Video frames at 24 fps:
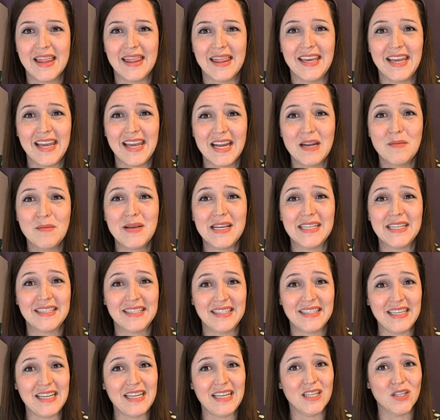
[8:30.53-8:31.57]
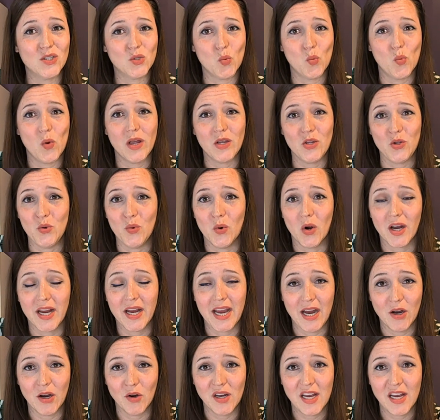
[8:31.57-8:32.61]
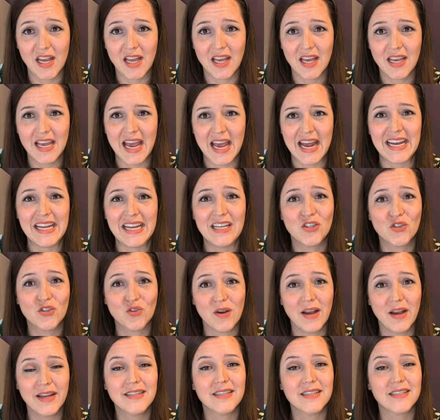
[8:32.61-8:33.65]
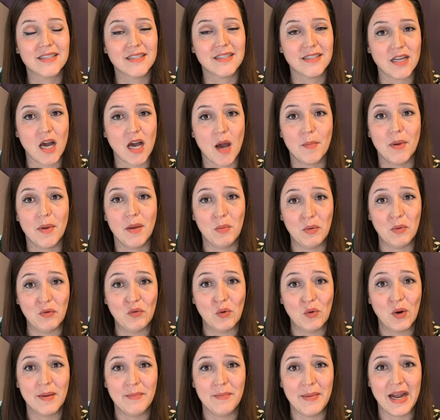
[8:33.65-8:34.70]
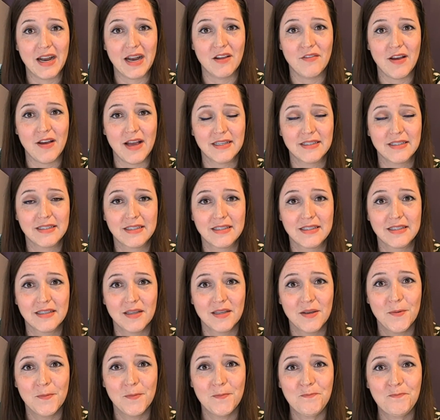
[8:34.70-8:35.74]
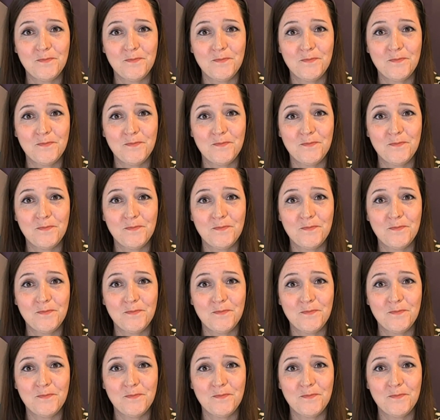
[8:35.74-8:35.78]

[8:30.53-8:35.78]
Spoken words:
The enemy sees what you are carrying, and he's trying to stop it before it manifests.